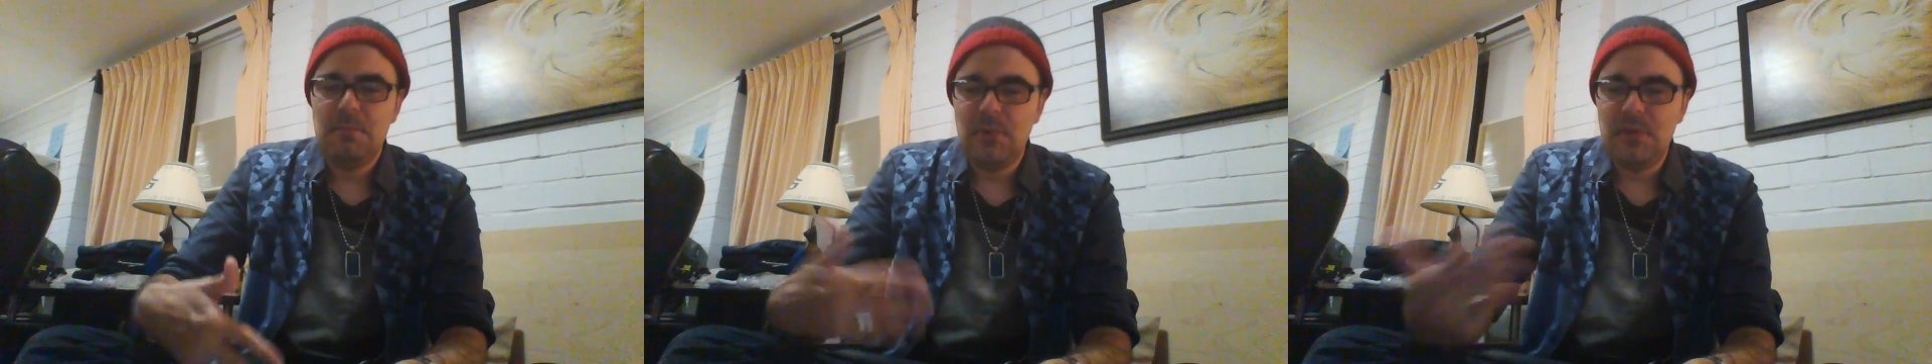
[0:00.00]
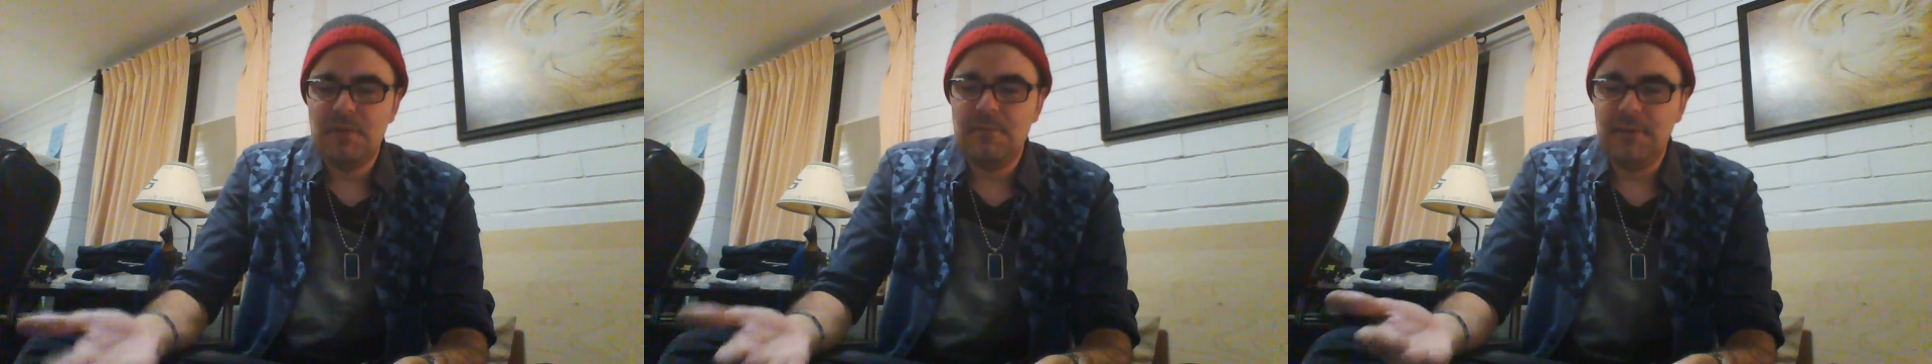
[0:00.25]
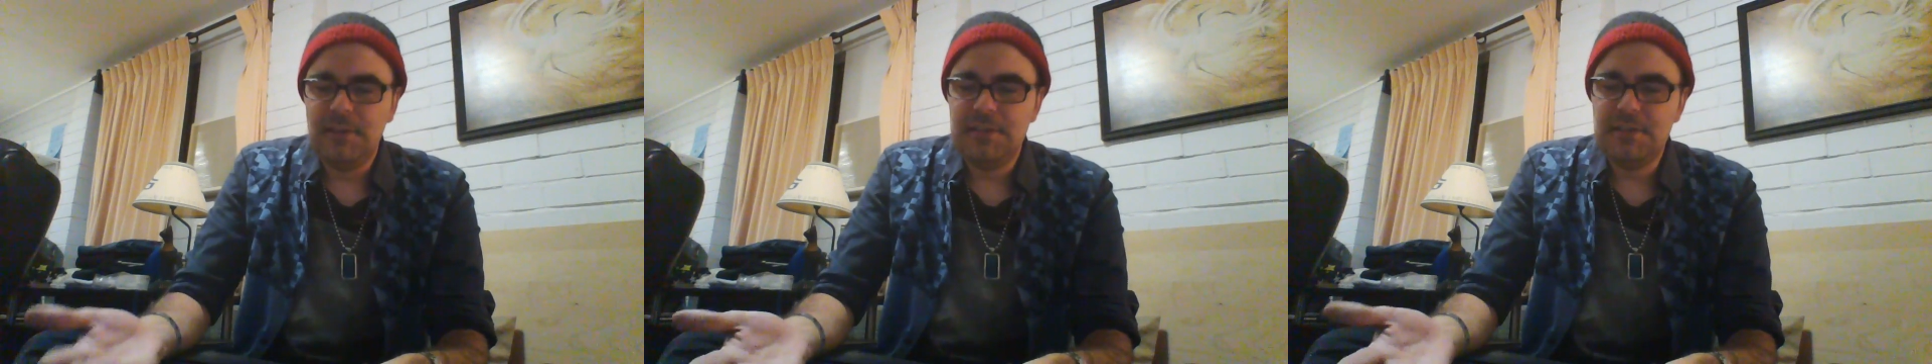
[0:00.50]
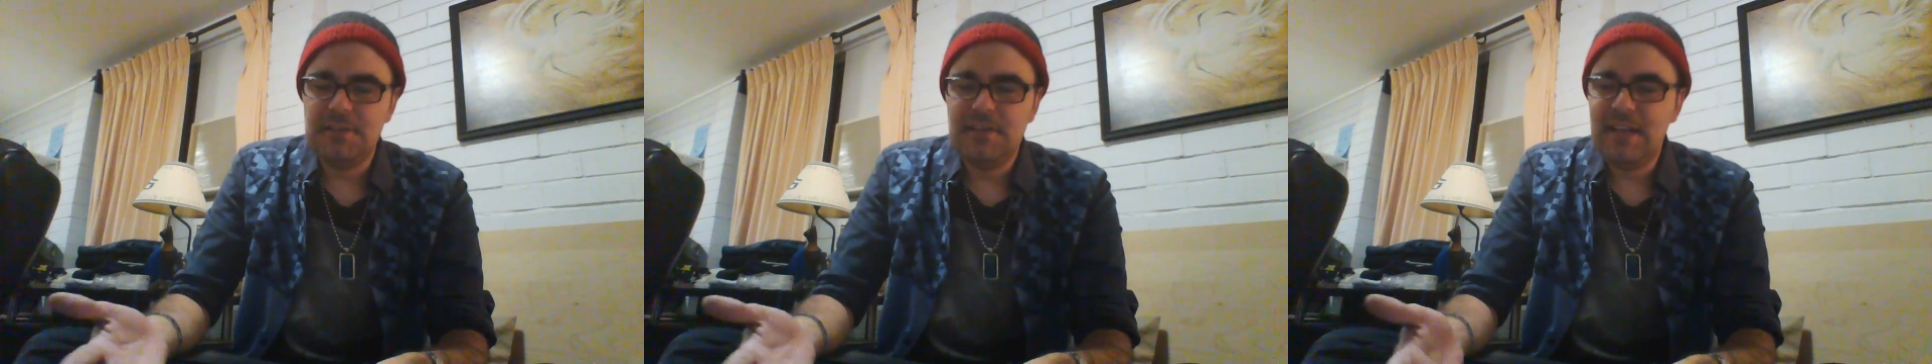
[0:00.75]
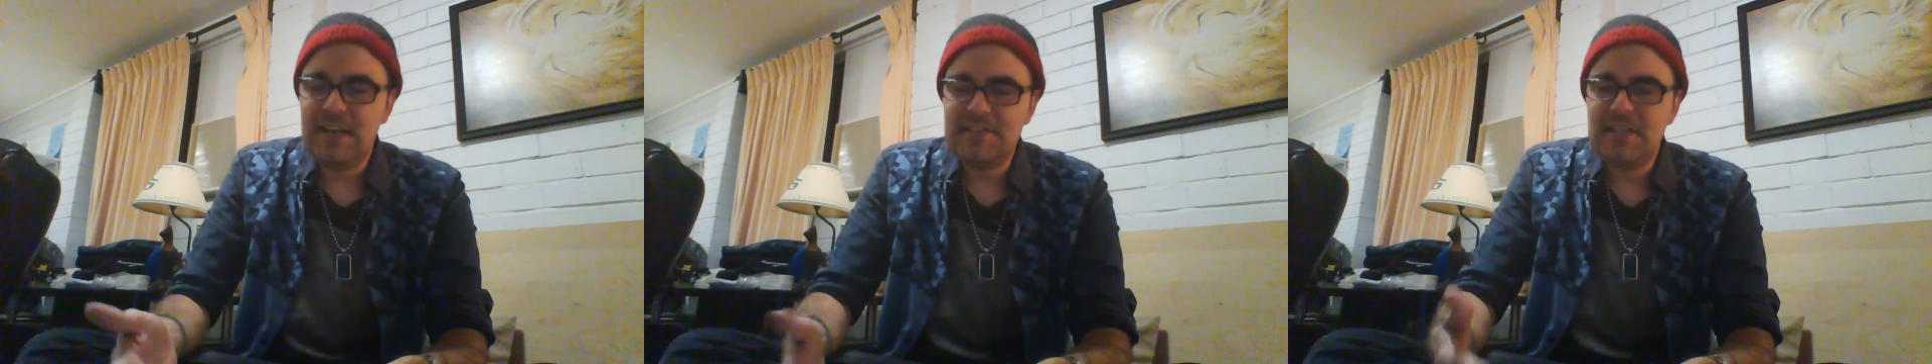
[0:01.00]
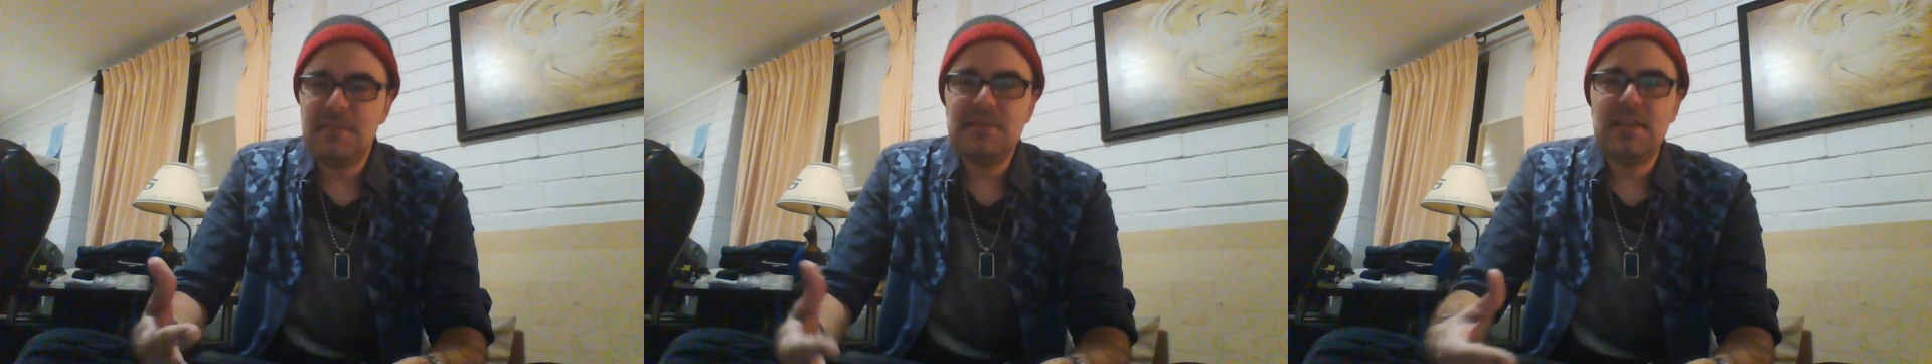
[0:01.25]
birth of religion, and it
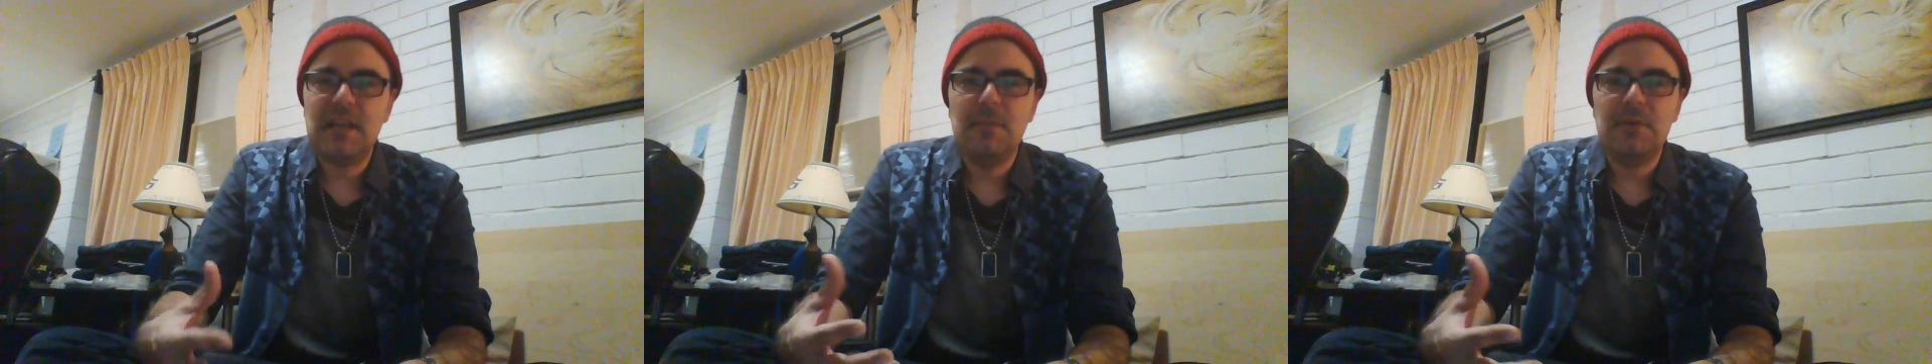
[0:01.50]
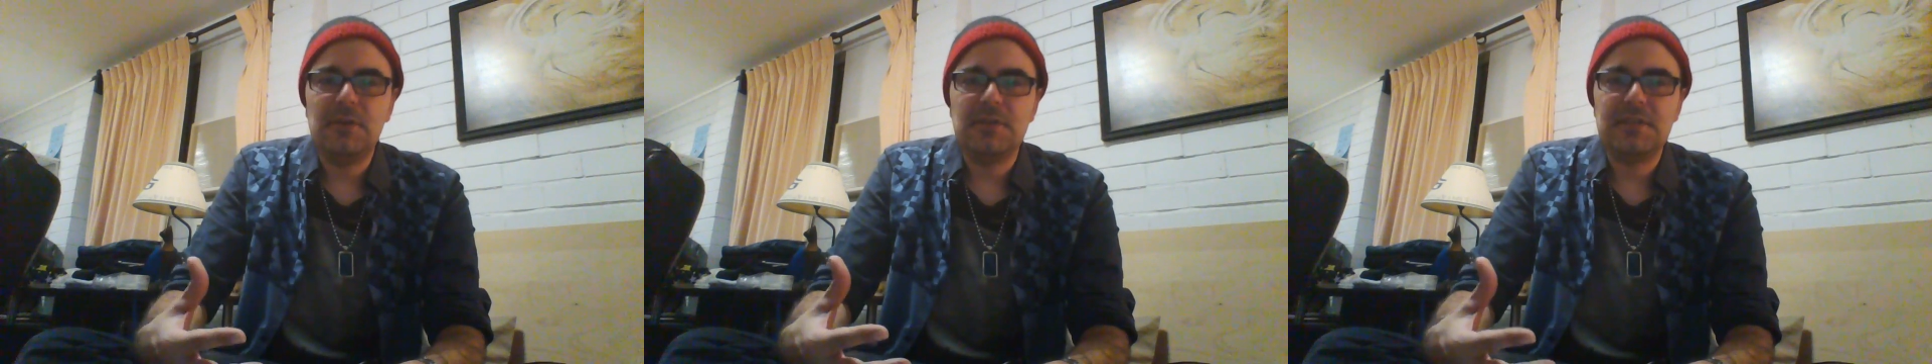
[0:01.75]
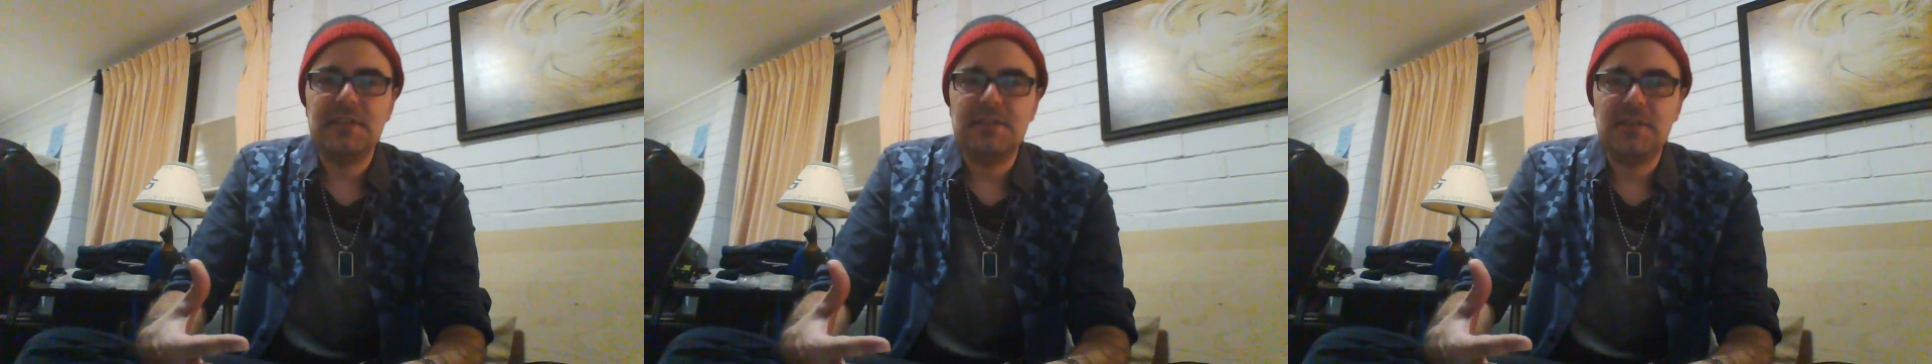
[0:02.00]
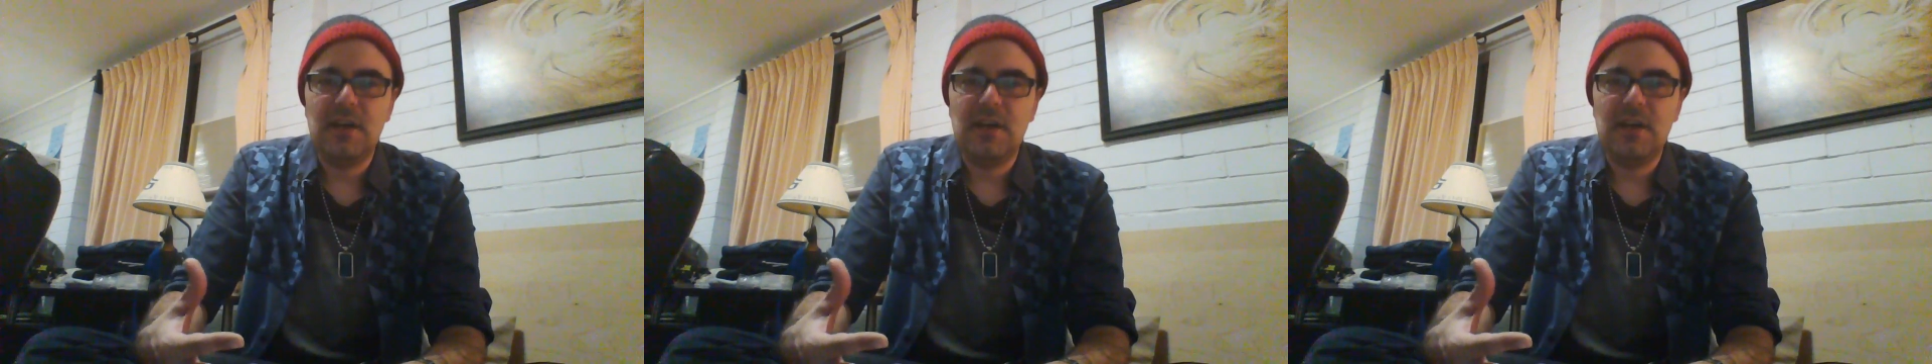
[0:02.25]
seems to come across as